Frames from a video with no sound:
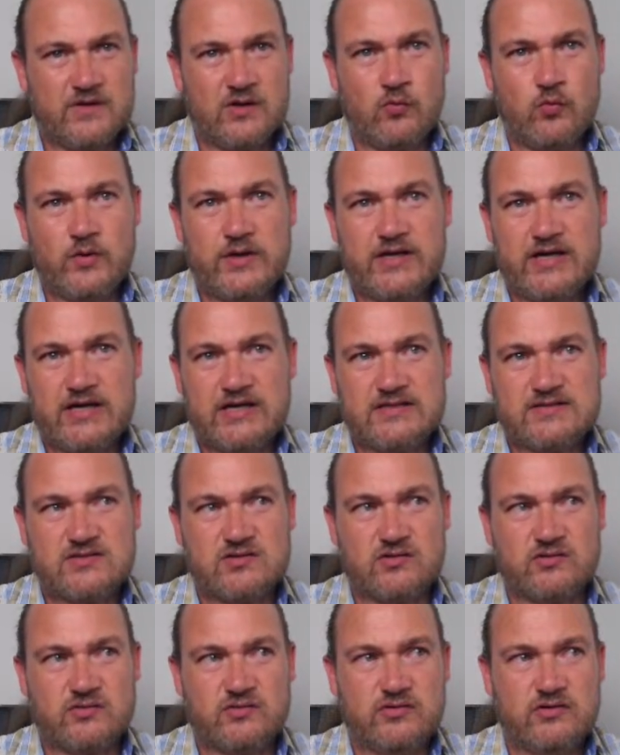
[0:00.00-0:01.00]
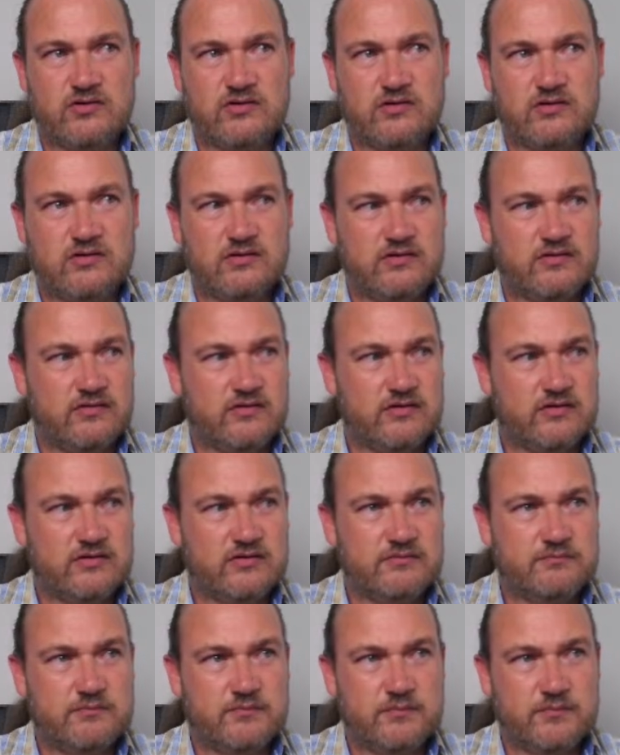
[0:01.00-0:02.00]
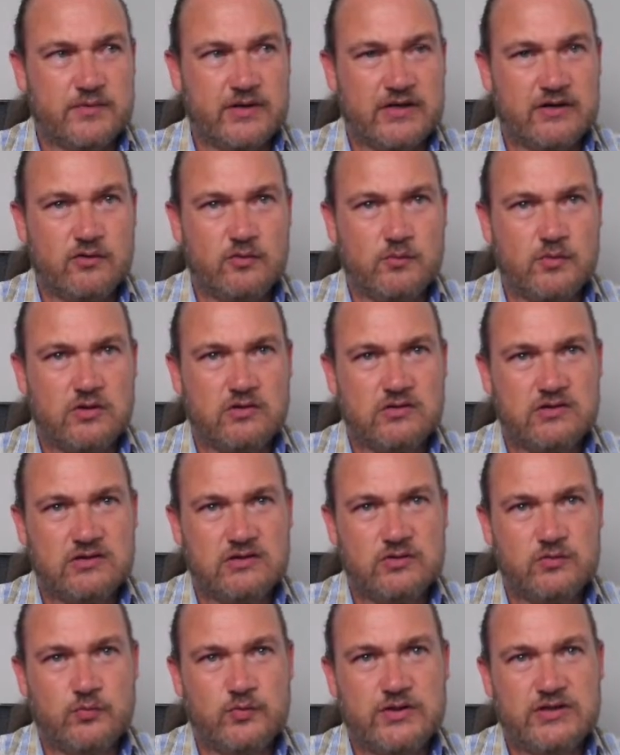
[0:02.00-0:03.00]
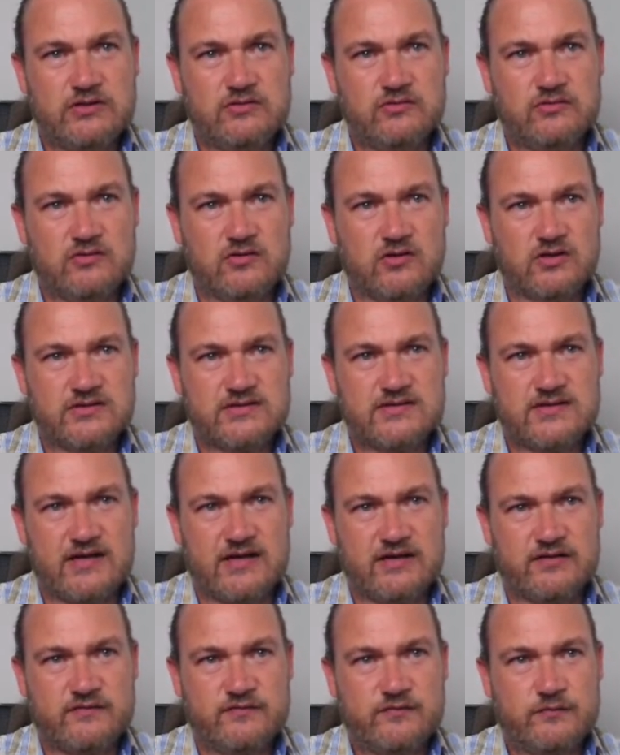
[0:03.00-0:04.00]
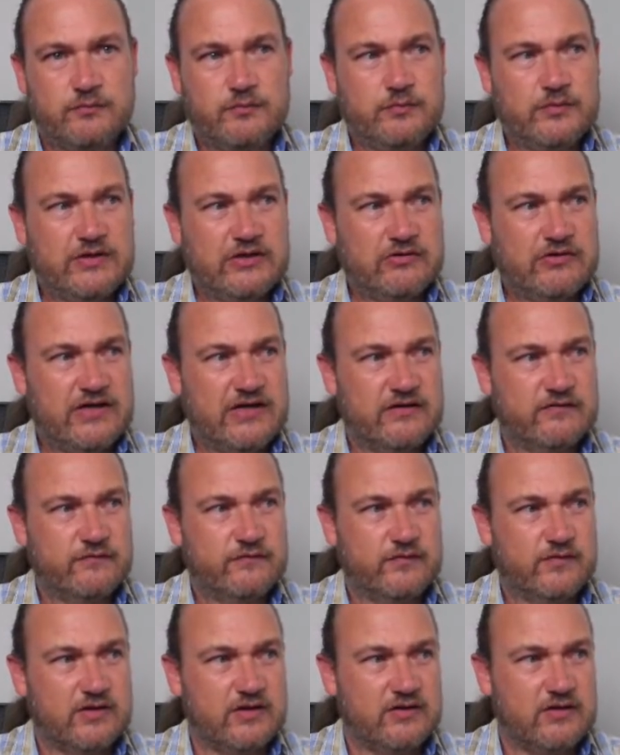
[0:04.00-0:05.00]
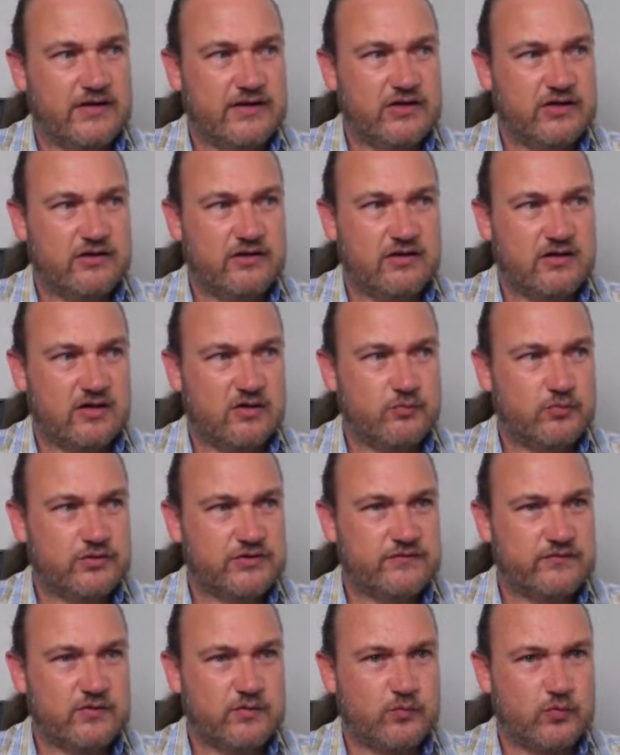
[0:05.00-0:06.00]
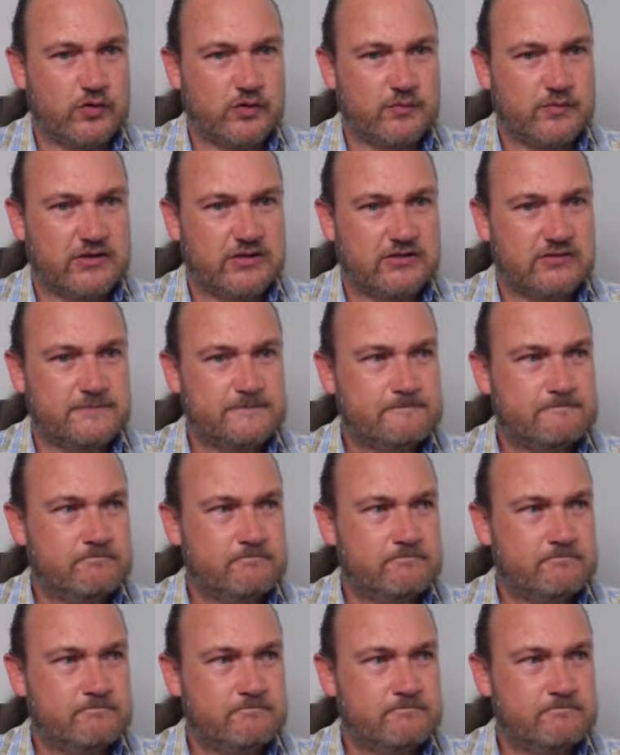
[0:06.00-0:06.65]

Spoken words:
Whereas on the real market, we only have anything upwards from 1 minute.